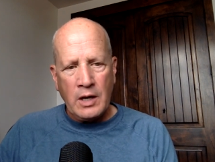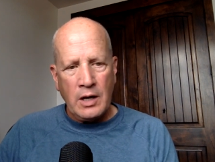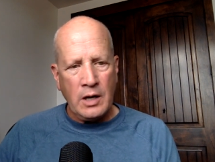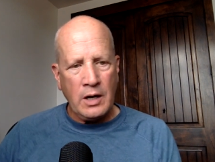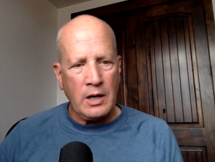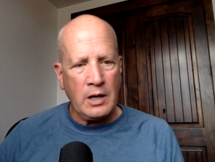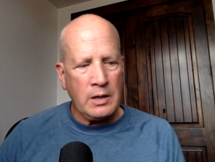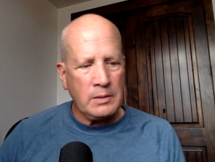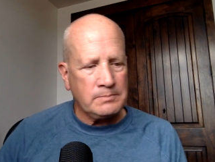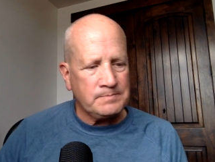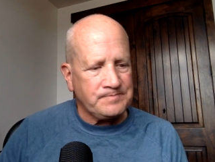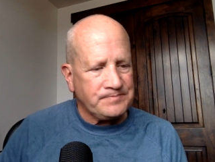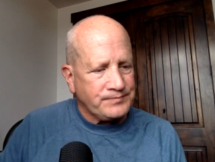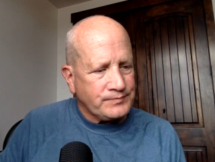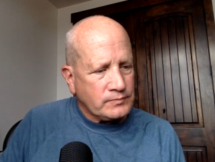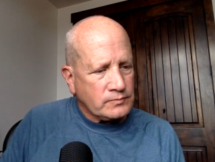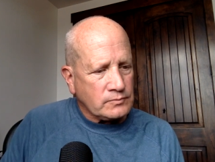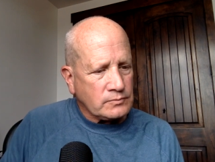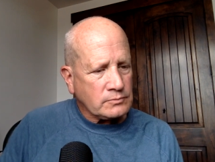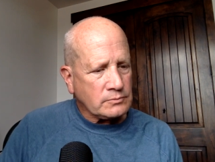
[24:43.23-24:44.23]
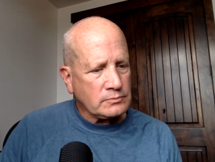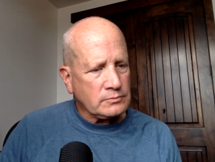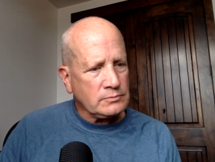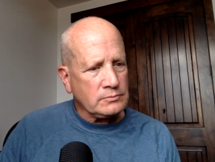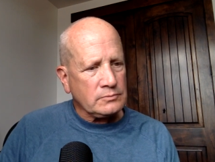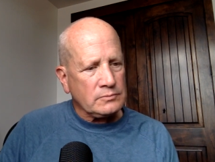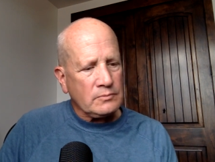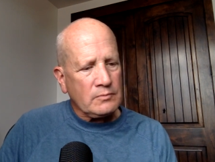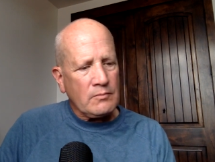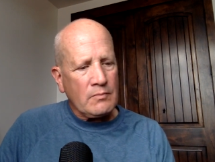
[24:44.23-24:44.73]
Um,
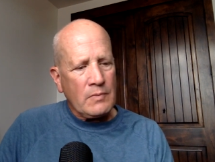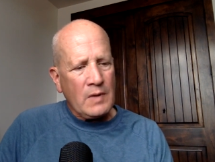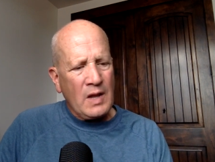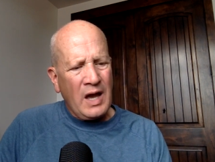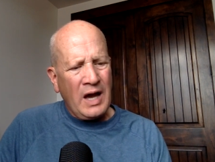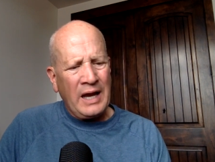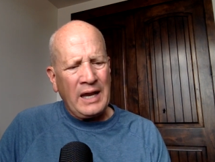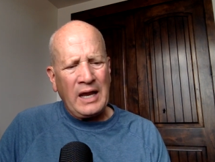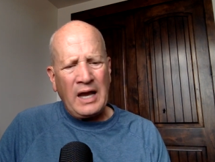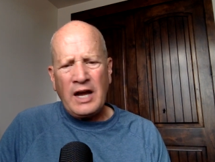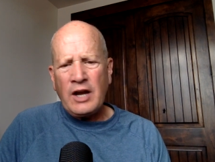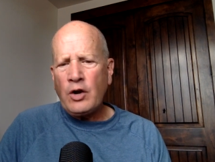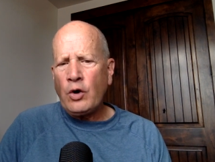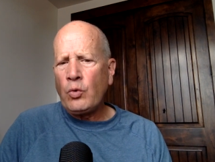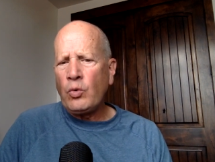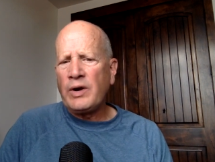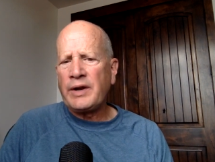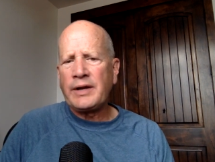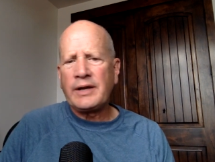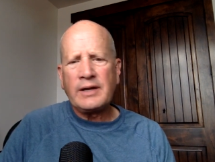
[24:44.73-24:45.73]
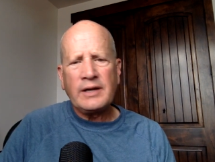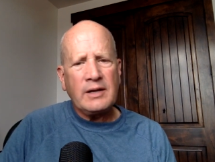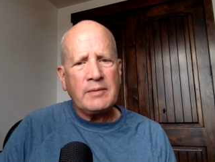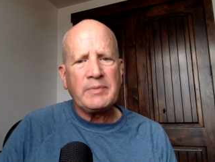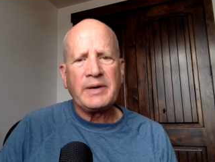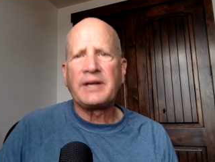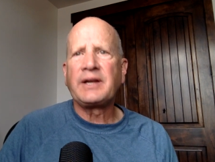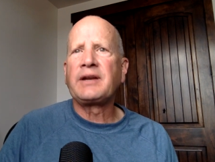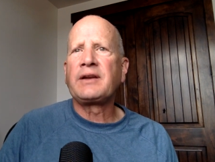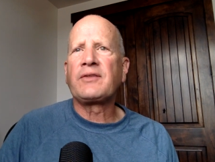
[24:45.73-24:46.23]
I, I don't want
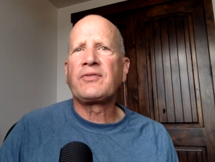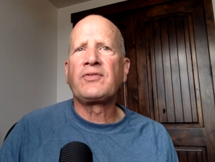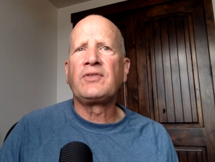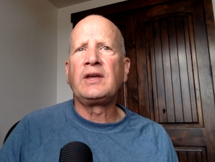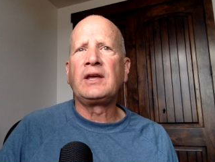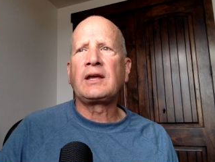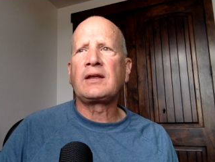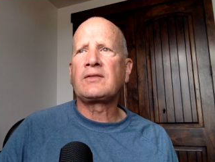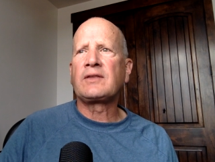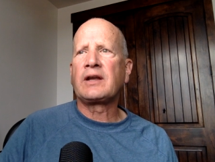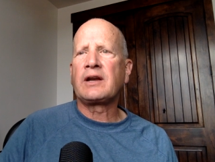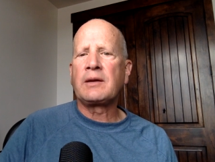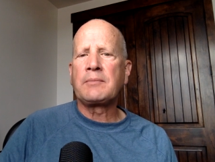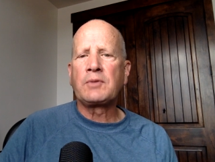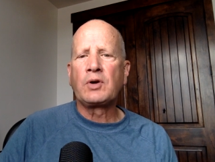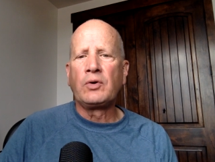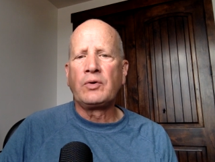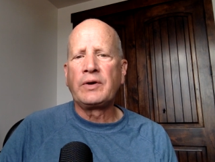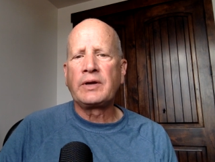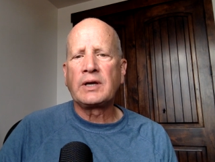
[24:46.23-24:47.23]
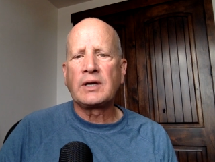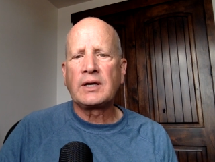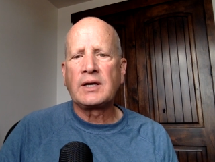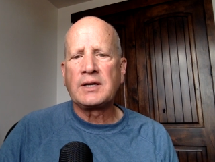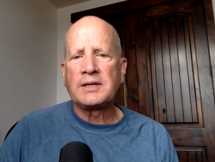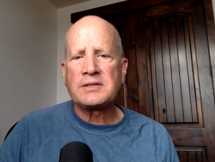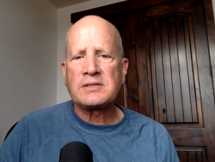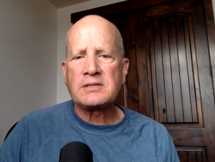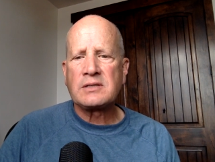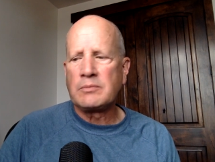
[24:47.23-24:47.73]
anybody to think that I'm going
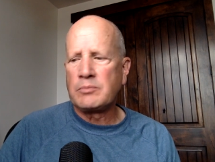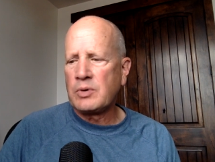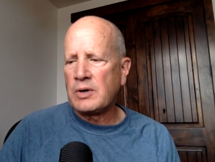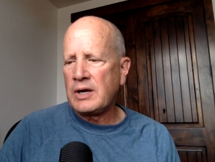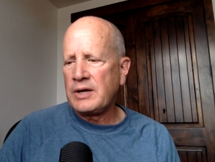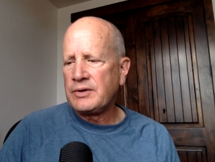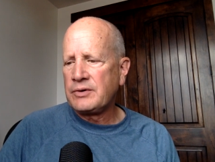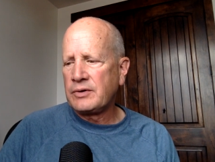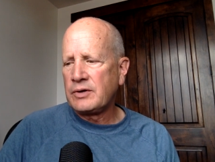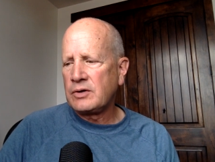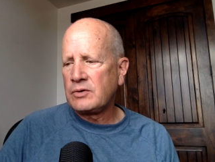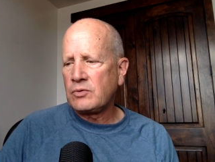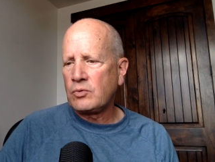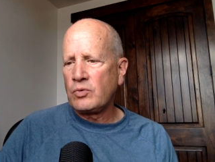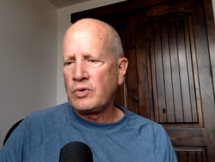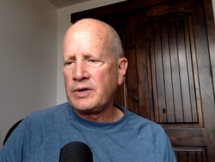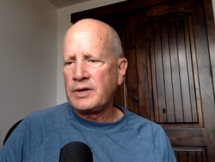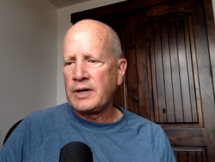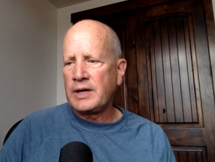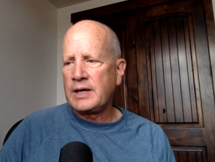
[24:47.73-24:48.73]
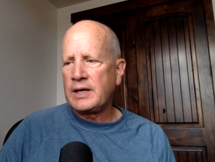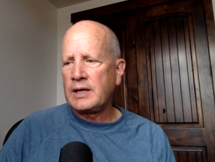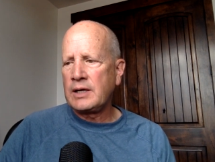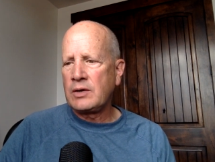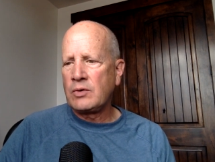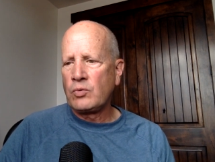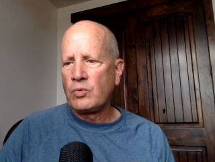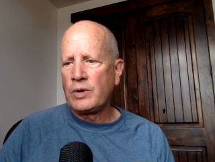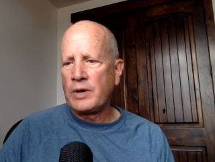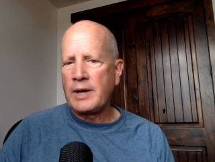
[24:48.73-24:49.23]
against the brethren when I
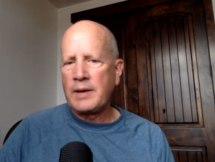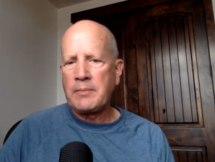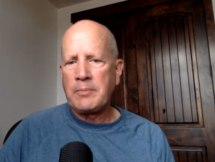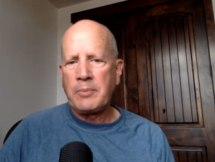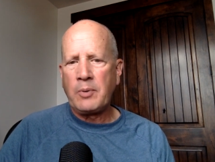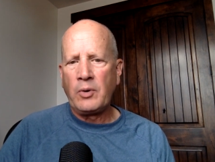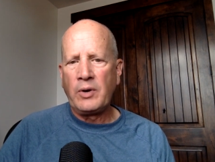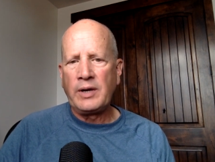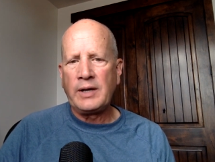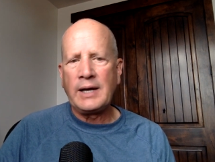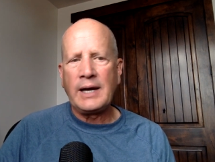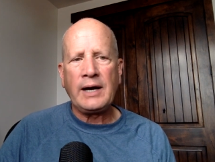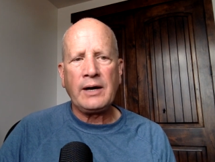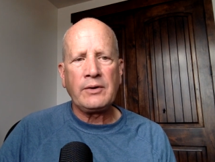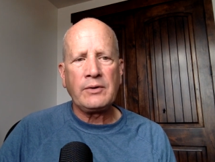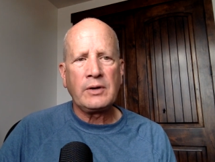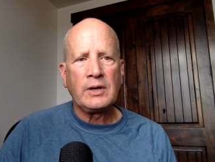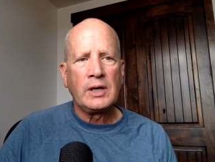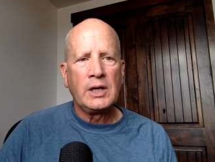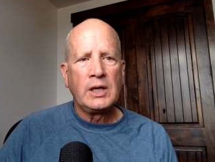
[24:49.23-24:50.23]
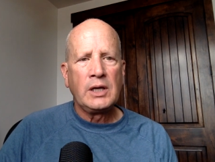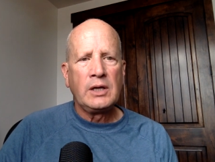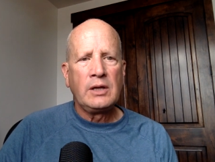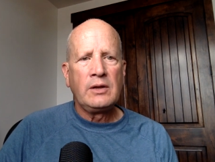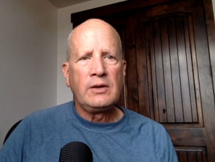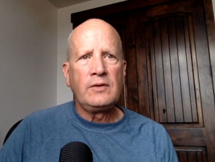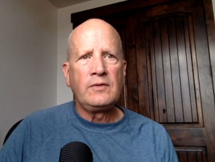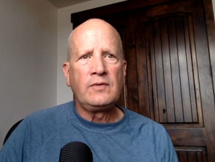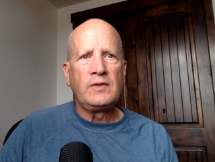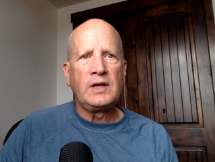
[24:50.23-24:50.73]
when I point out
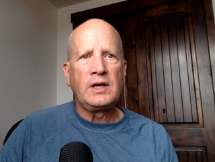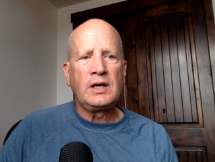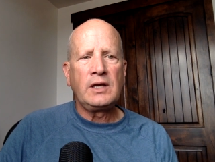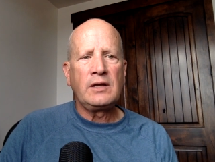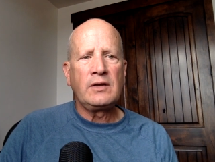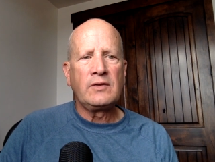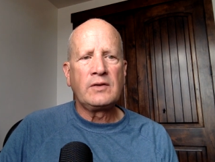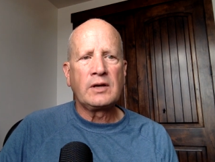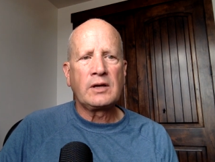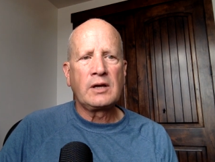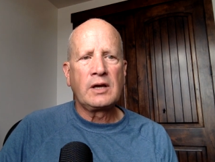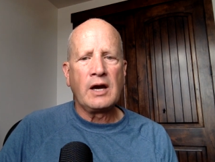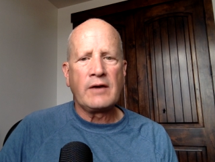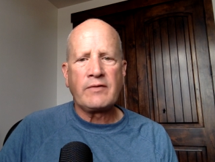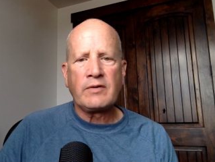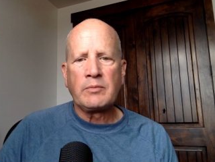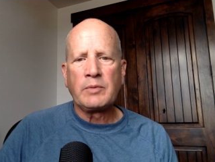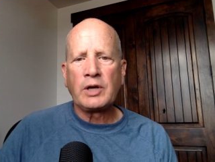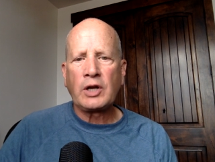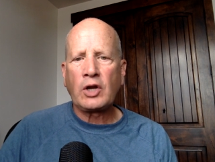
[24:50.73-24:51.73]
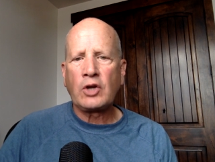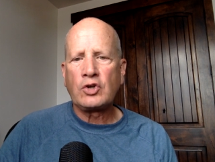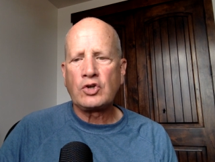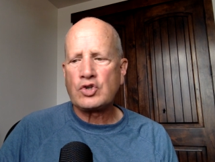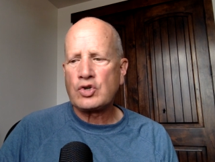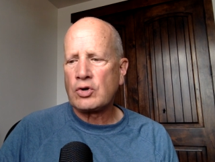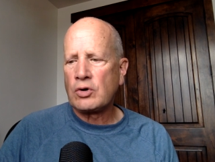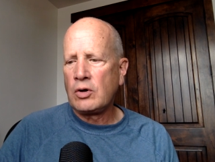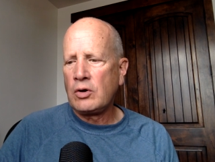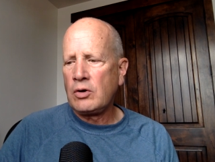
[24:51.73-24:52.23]
the the government
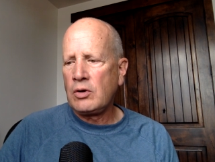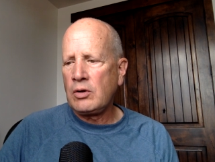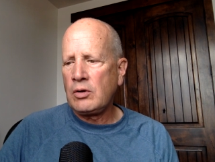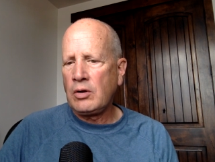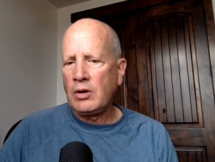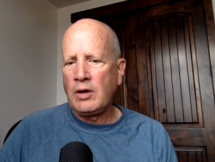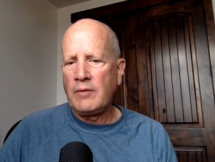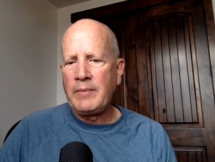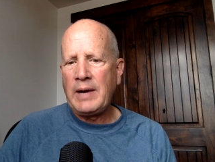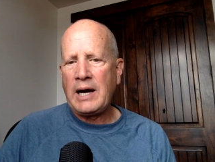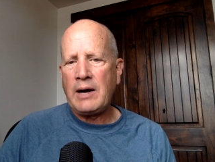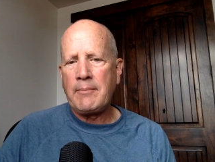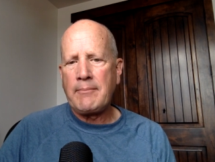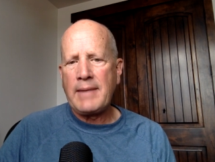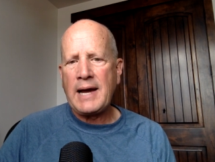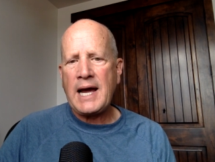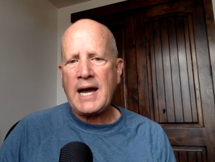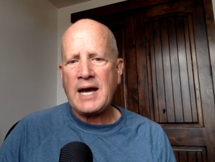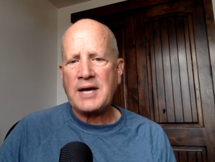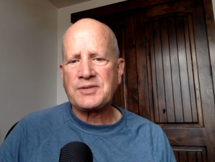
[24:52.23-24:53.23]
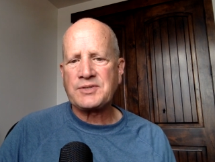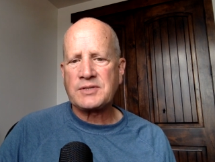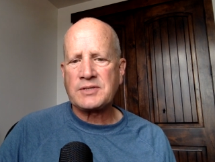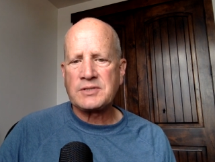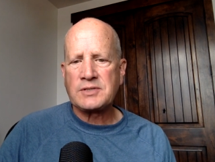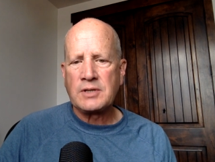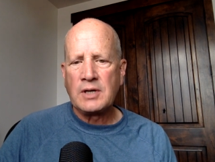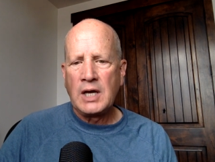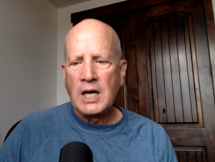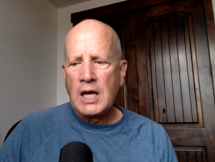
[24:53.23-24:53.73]
control about
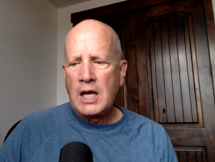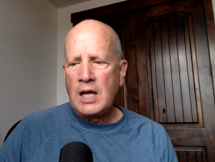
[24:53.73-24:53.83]
masks.